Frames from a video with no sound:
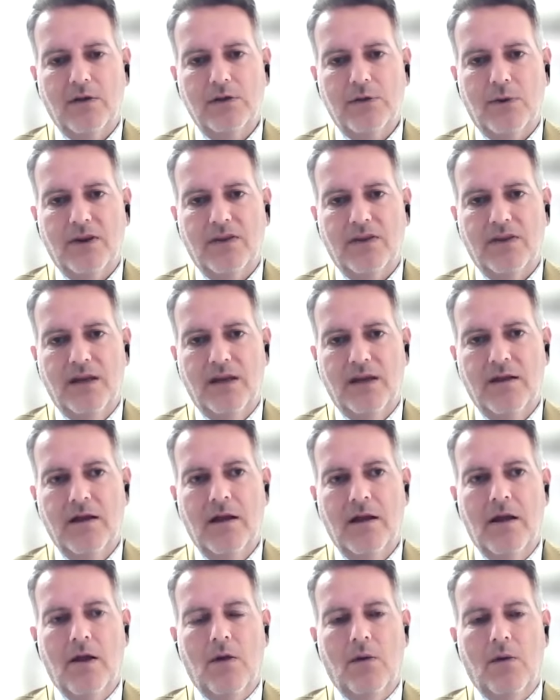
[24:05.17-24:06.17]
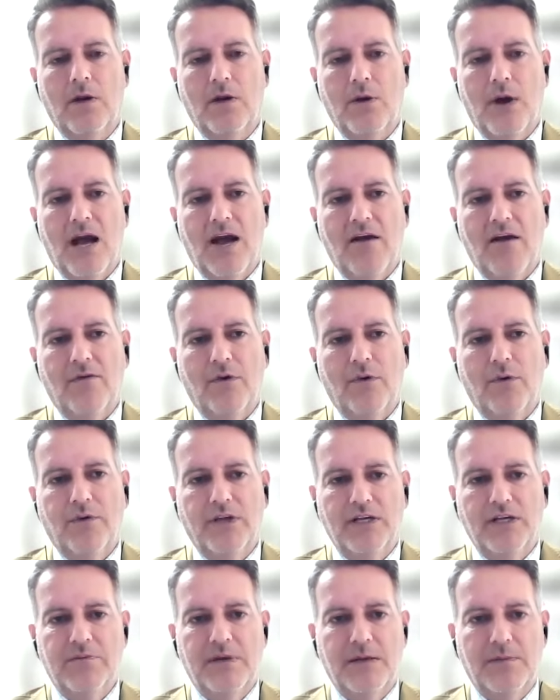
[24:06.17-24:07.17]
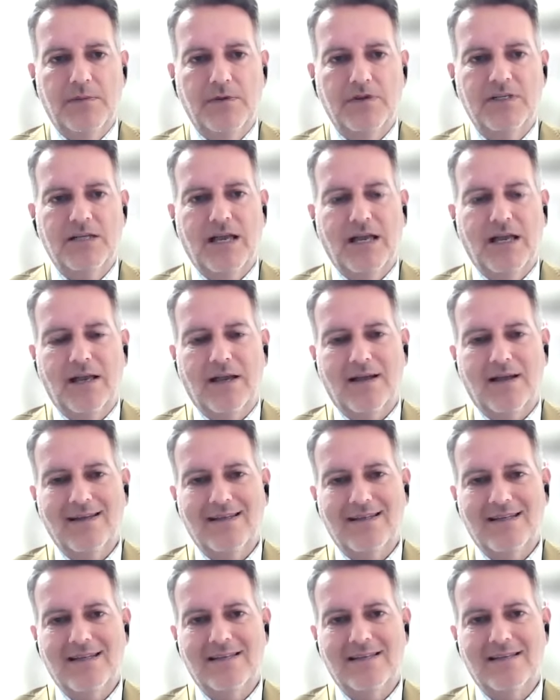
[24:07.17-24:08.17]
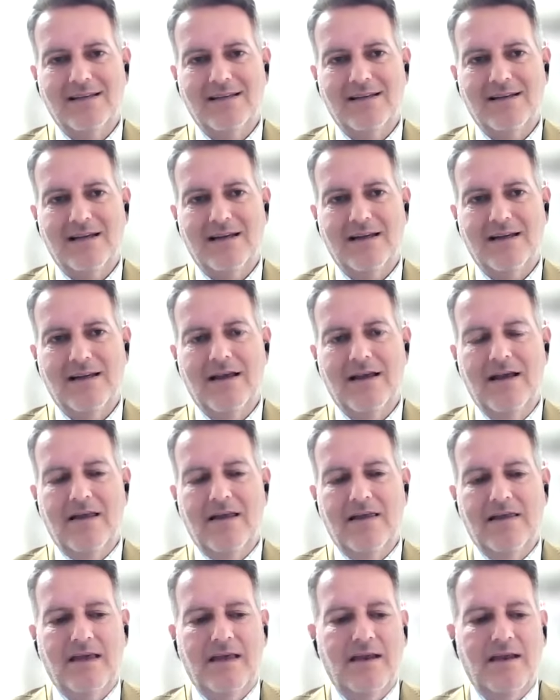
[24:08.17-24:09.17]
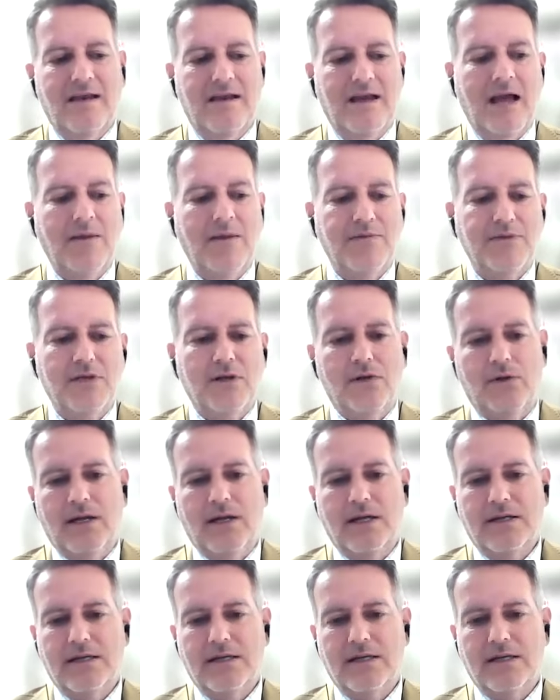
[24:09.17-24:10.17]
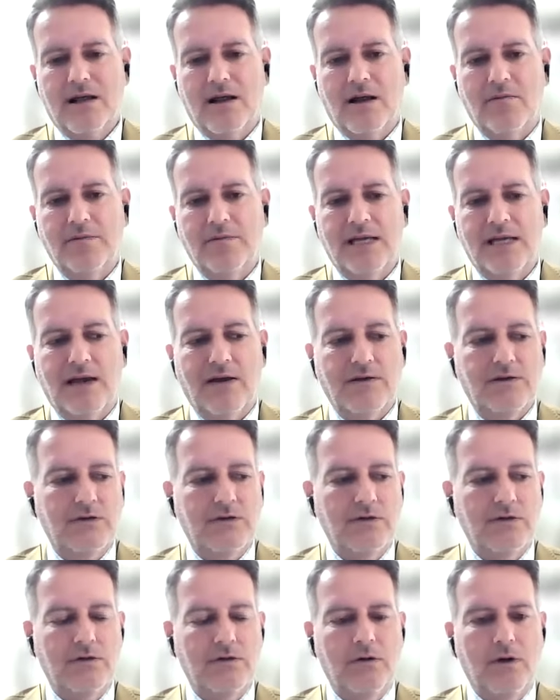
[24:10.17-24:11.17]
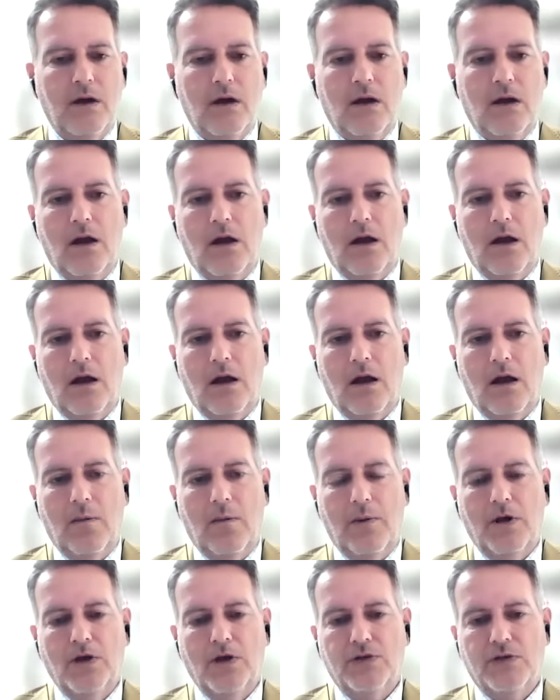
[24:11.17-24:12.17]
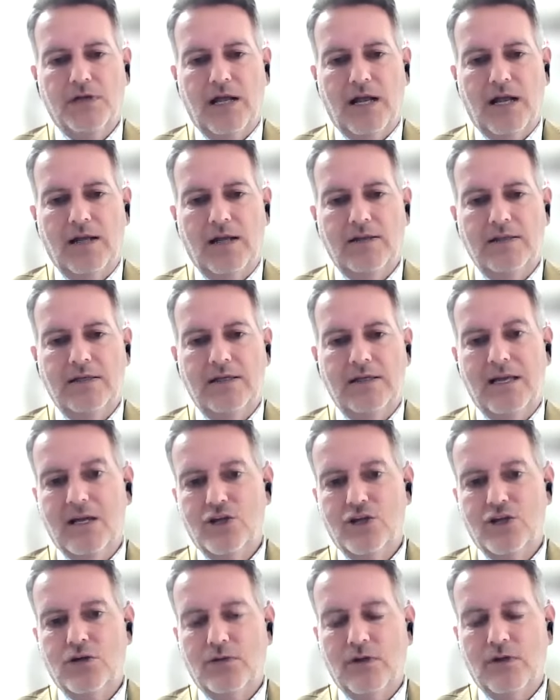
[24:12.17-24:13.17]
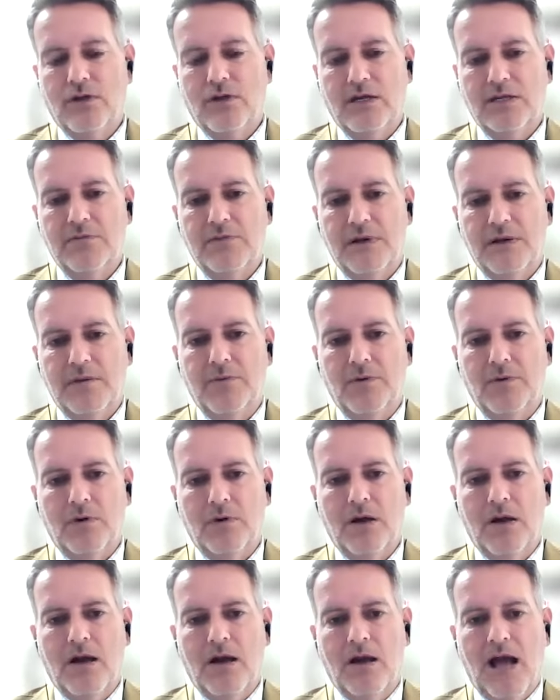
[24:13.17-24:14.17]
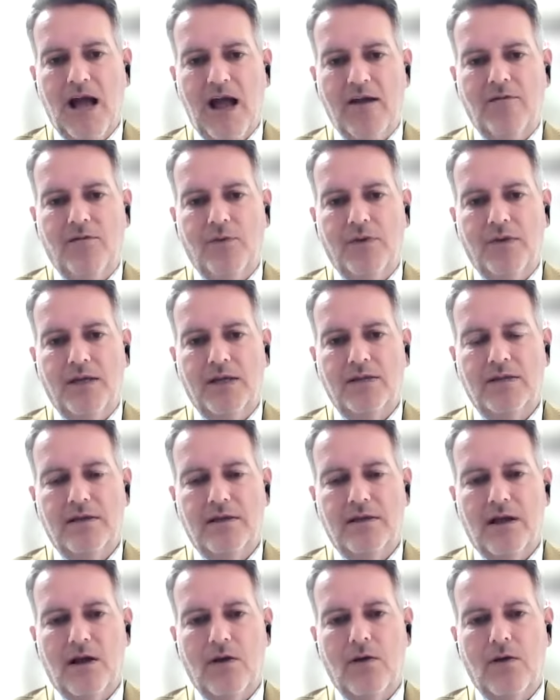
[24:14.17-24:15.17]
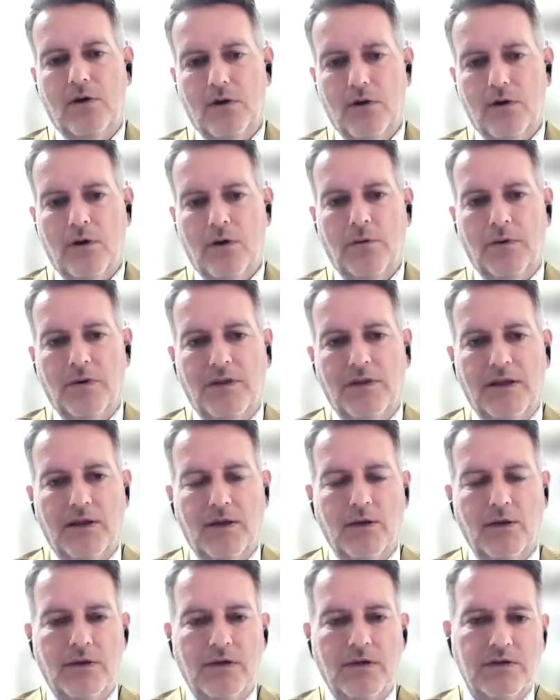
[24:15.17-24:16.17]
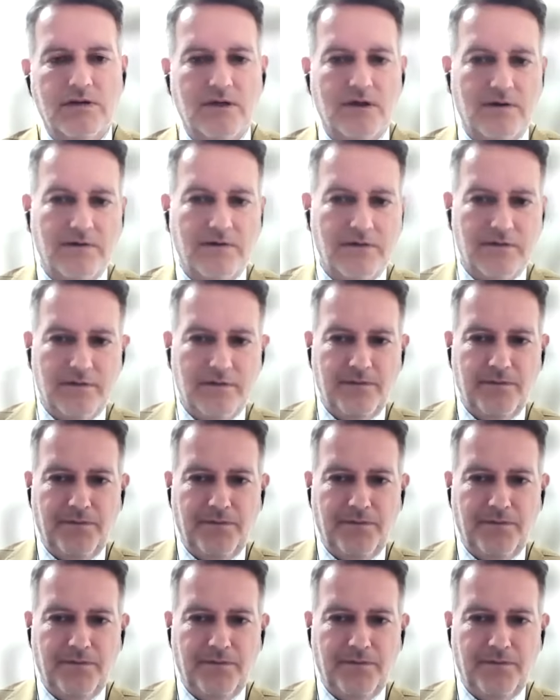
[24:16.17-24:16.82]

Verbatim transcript: So I think when you have all these people saying it consistently, then absolutely it does come down to uh, a personality issue that these people have with Netanyahu, not with Likud itself.